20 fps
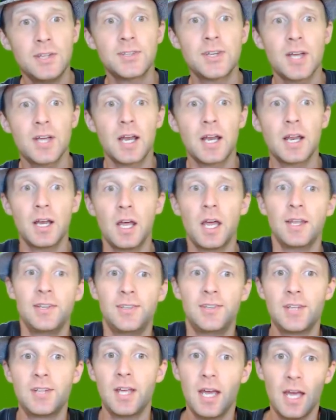it is kind of
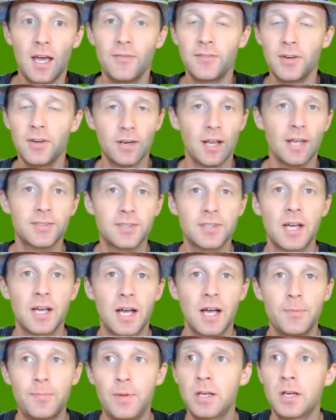nice to have your
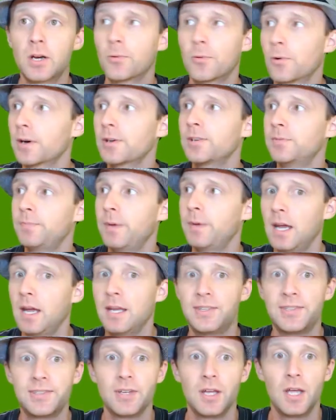desktop and your
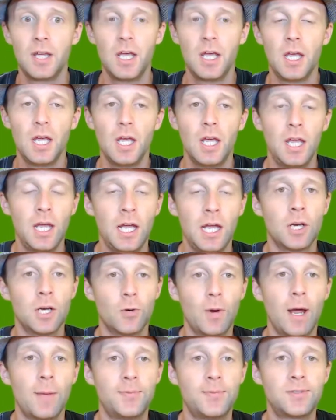workspace and
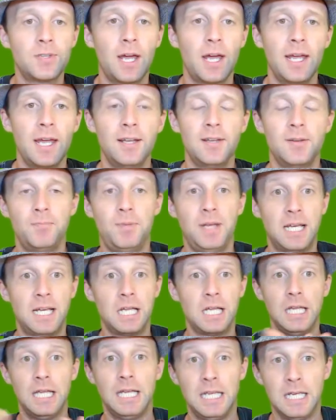your website be
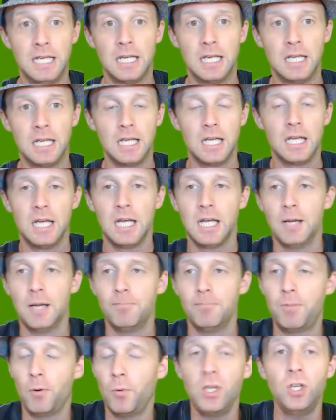clean.
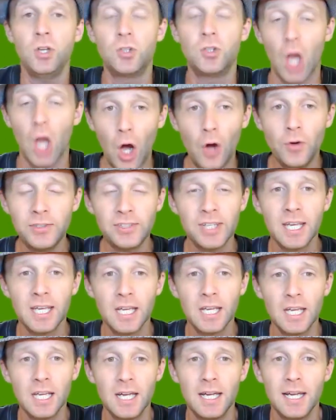But when you don't,
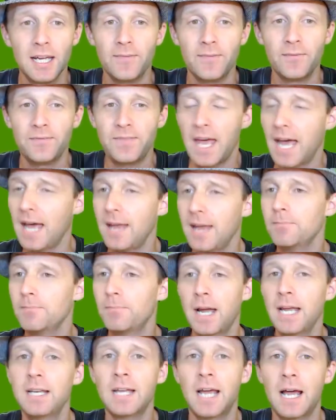
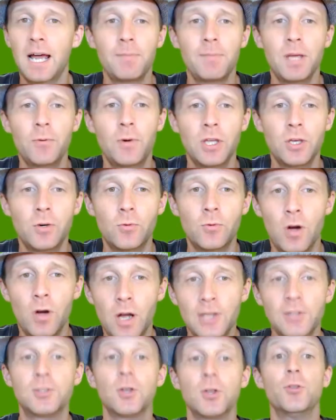that might not be what you
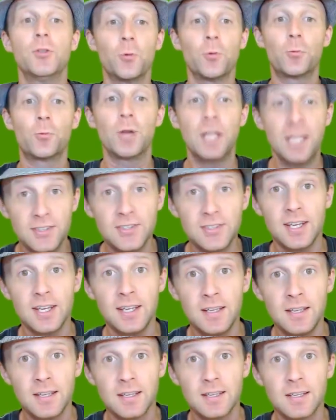want. So the
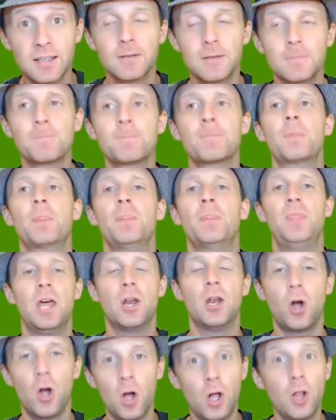reason
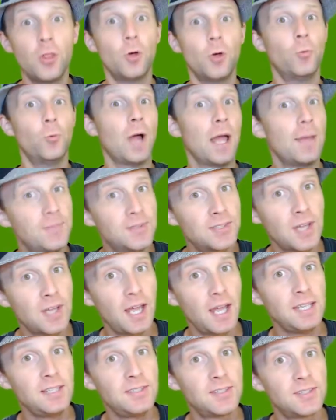that all the
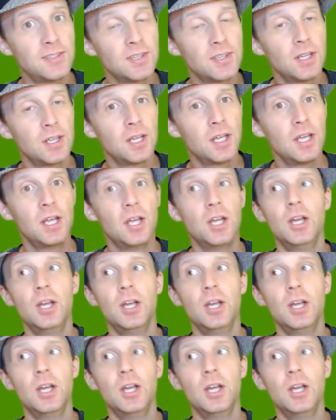websites